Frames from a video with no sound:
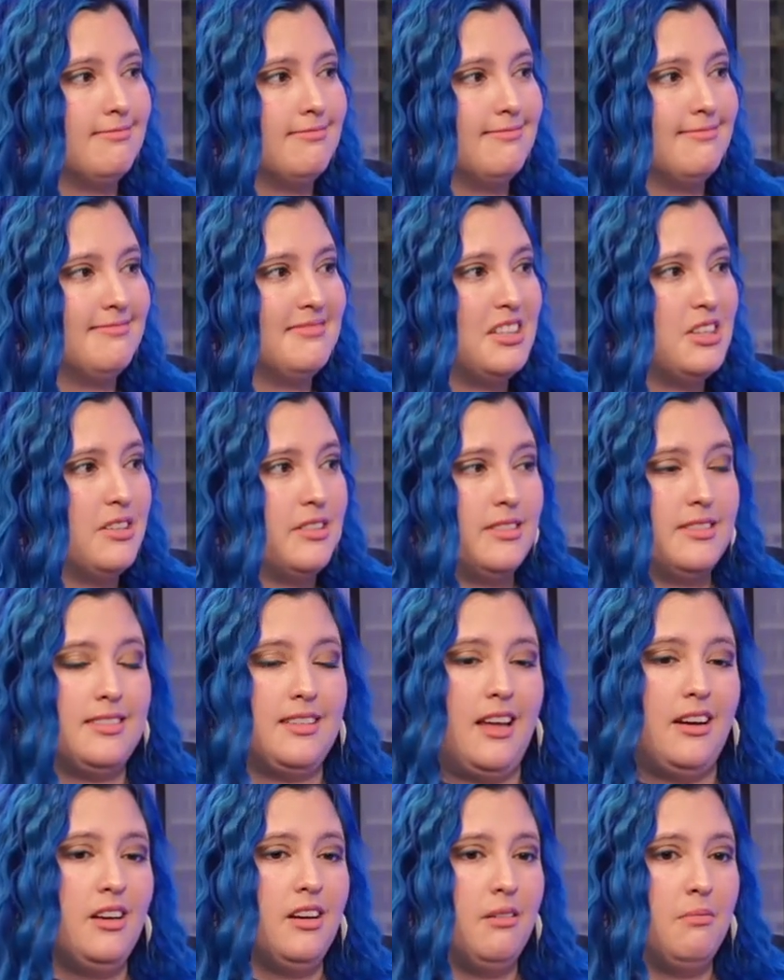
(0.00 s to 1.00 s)
Mm.
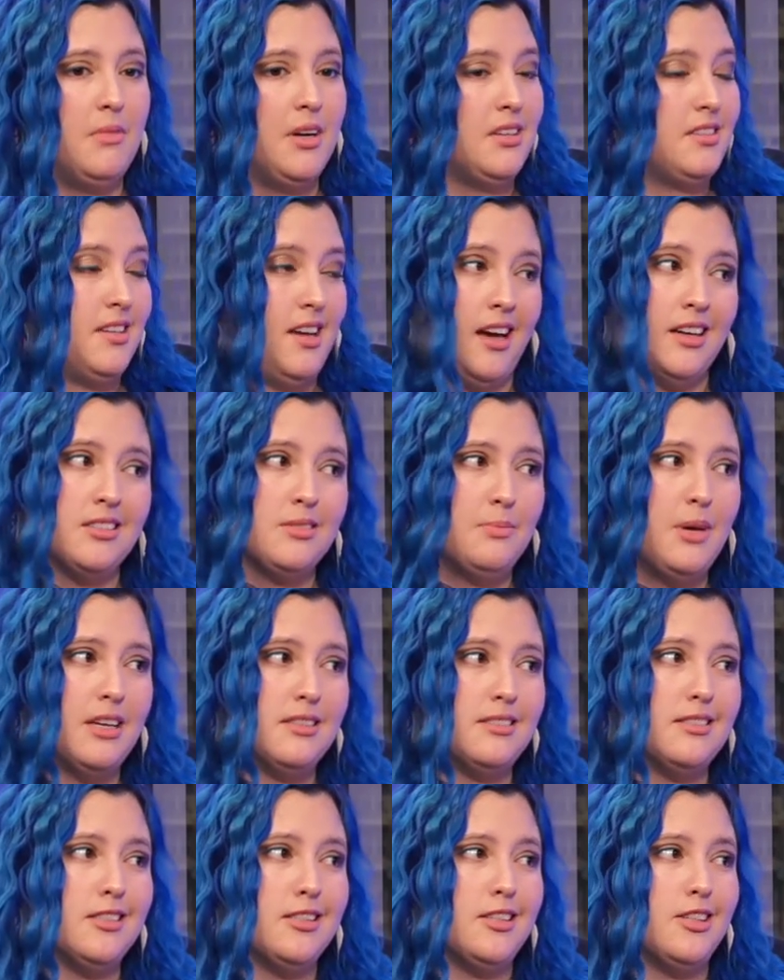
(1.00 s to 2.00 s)
Send them a text
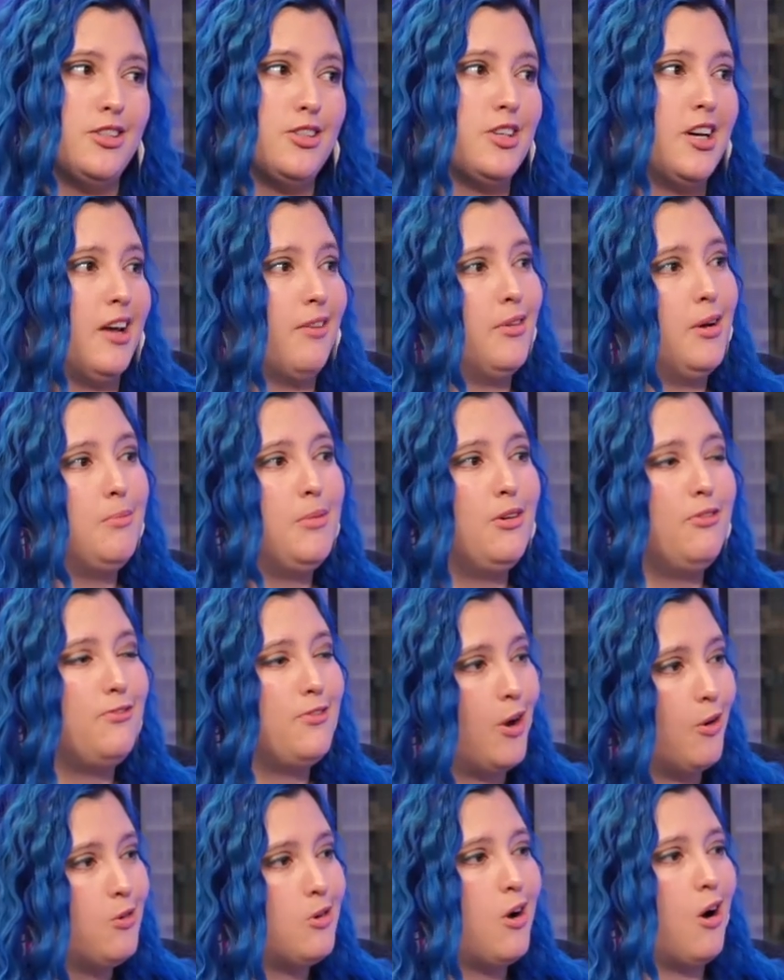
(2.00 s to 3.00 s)
message, give them a
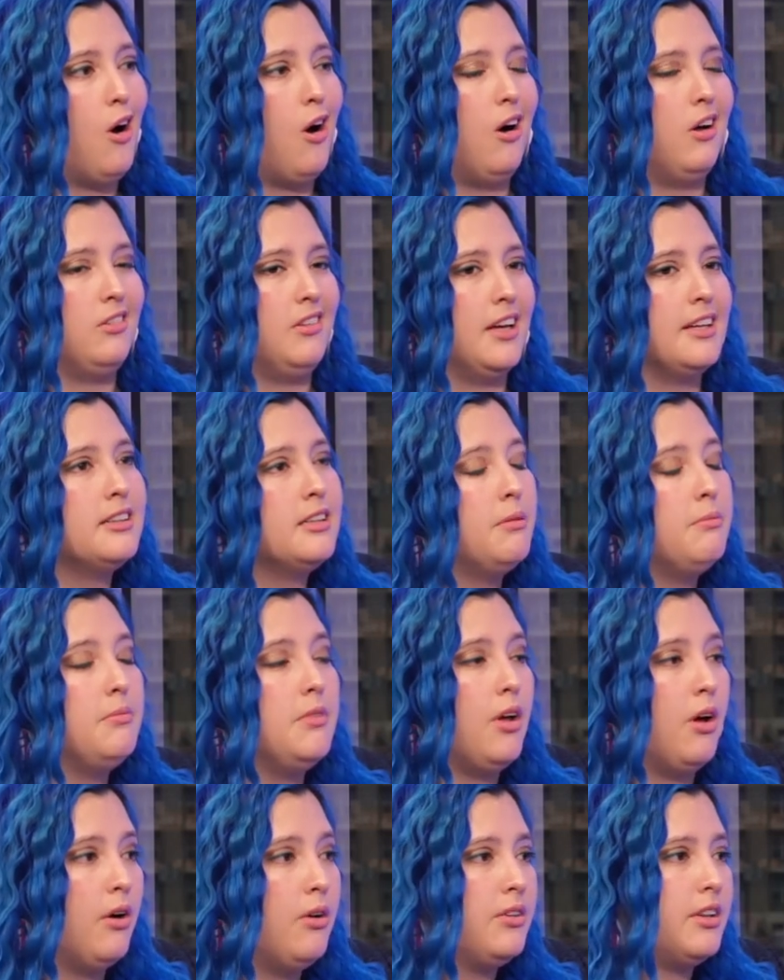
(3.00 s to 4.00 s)
phone call, let them
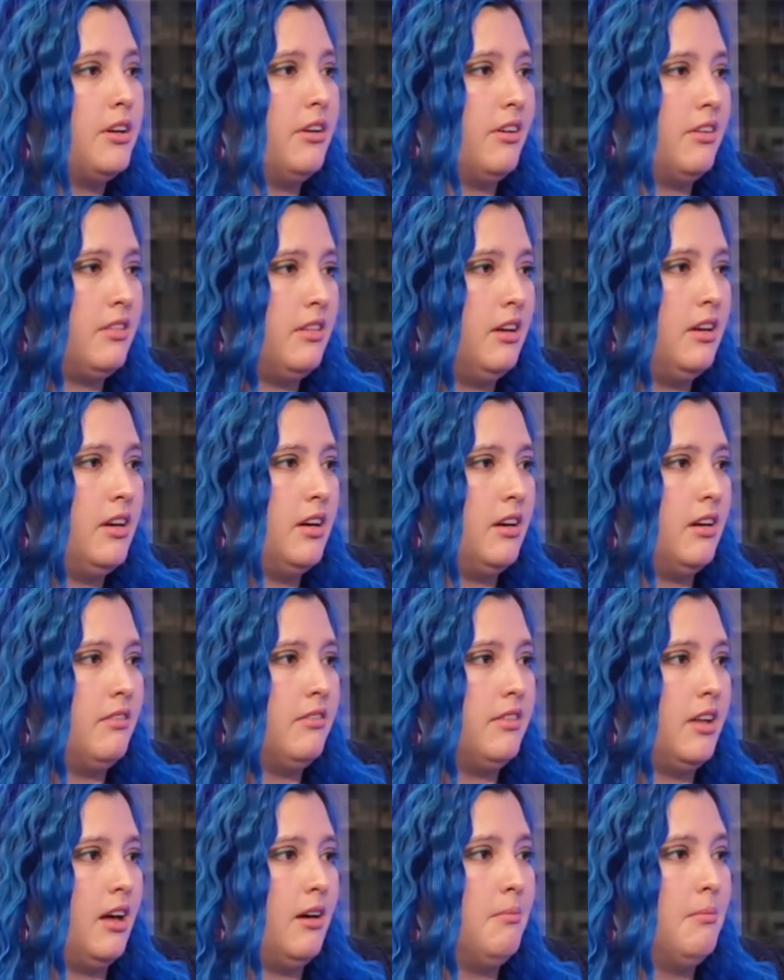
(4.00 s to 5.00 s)
know that you're thinking
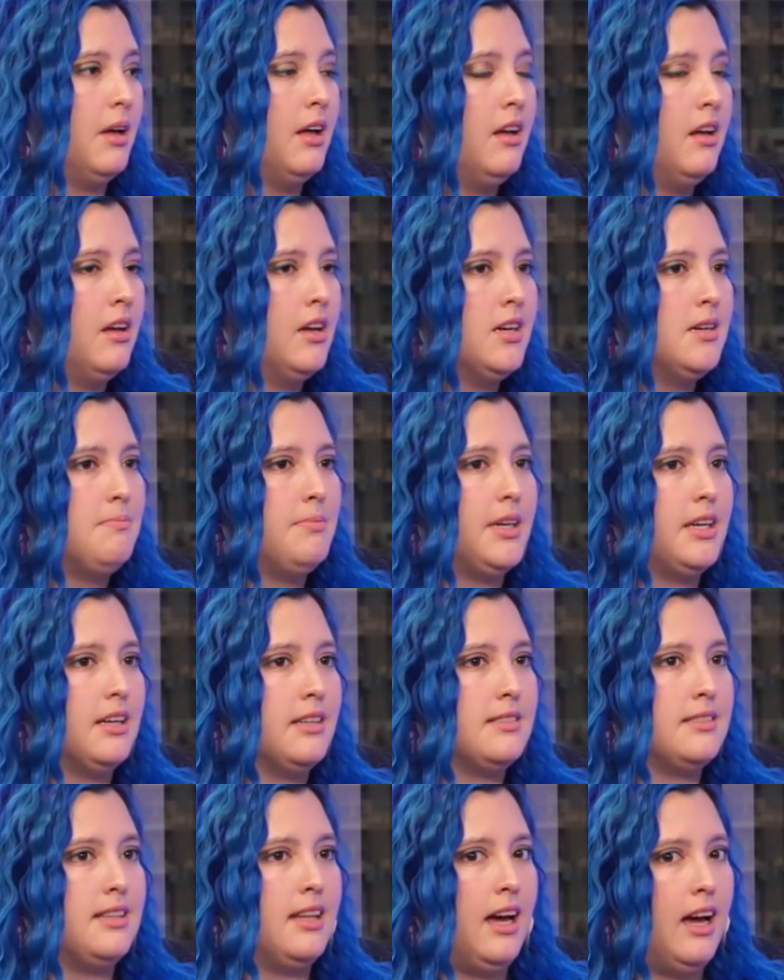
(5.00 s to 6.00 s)
of them. Yeah.
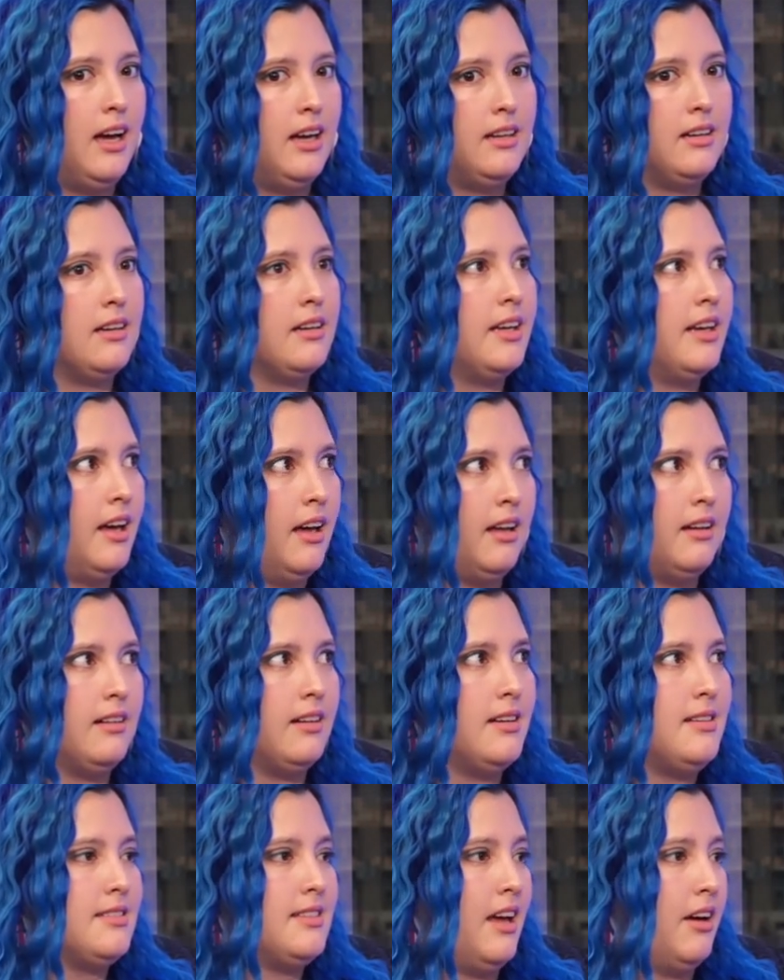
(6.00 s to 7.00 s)
Because that, again,
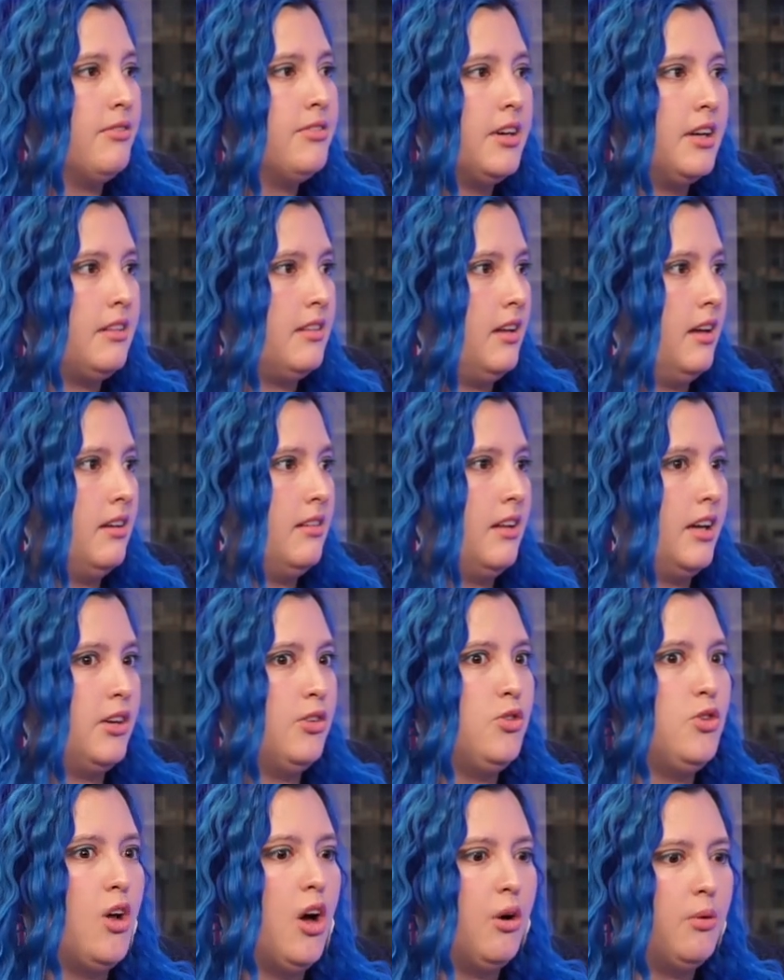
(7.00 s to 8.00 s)
is everything. Like
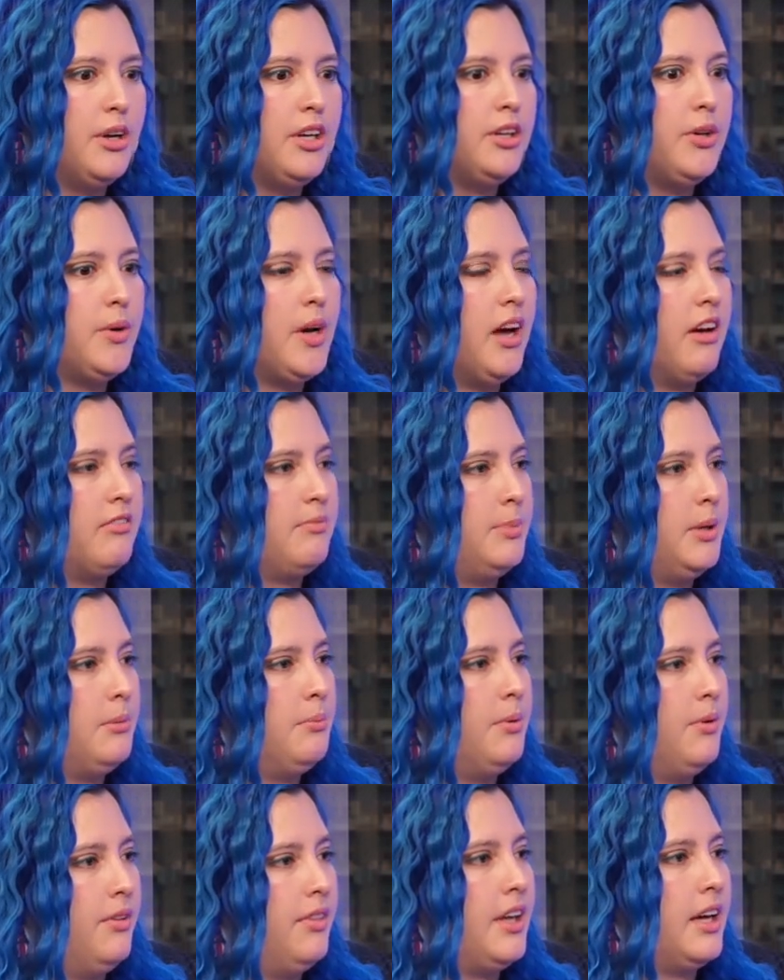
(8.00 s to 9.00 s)
yeah. knowing you have
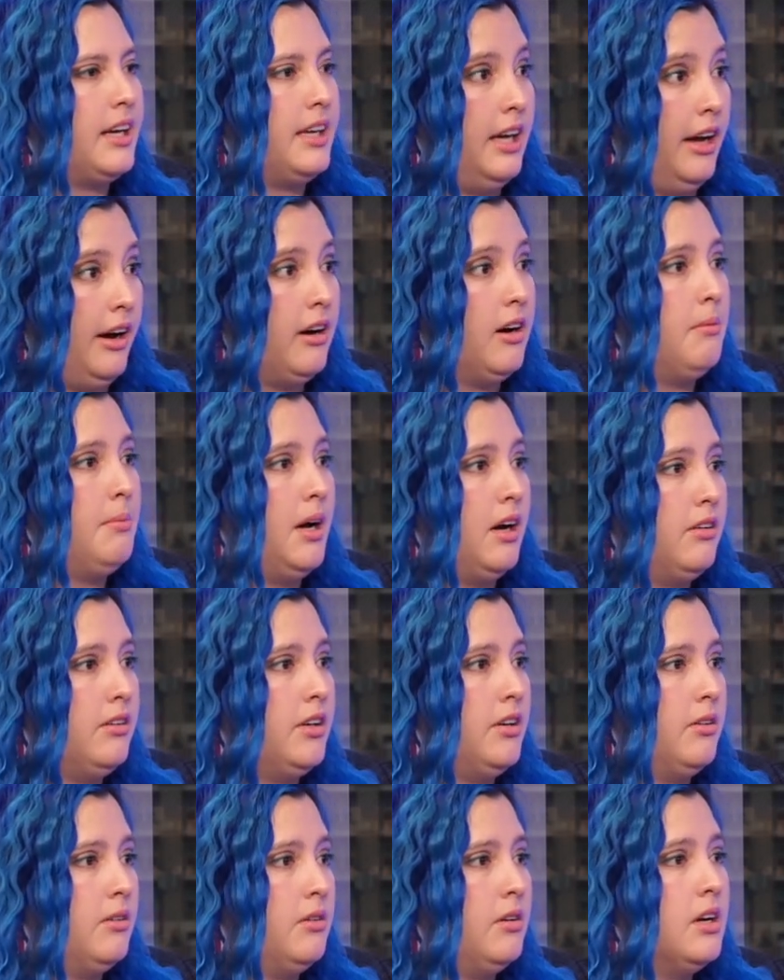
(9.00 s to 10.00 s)
people that care about
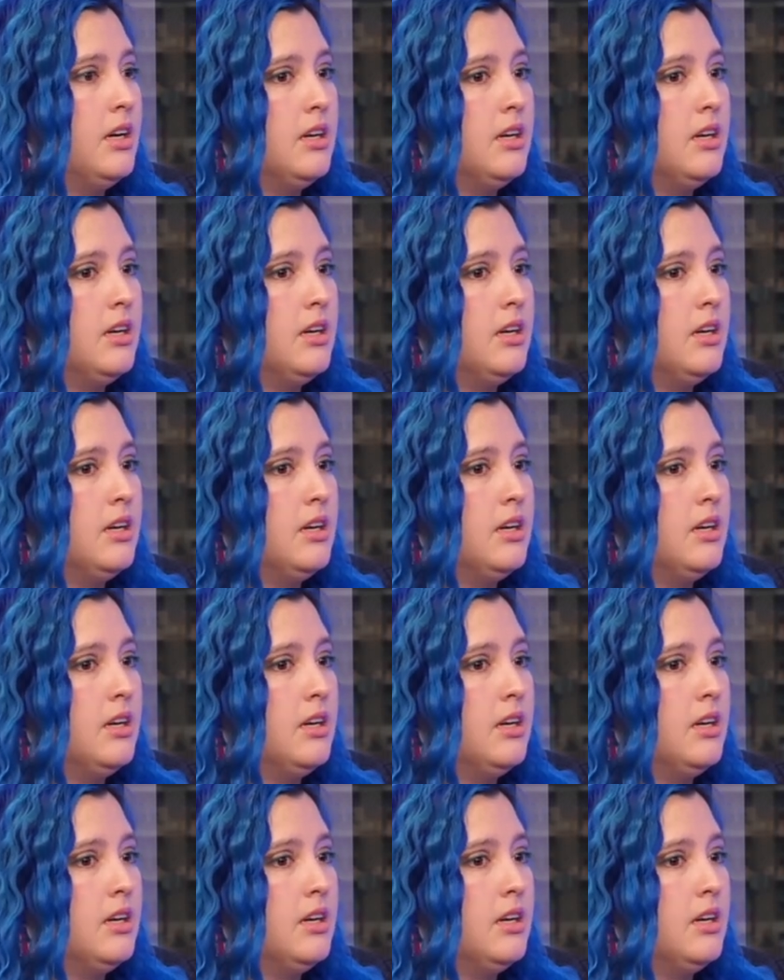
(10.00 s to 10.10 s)
you.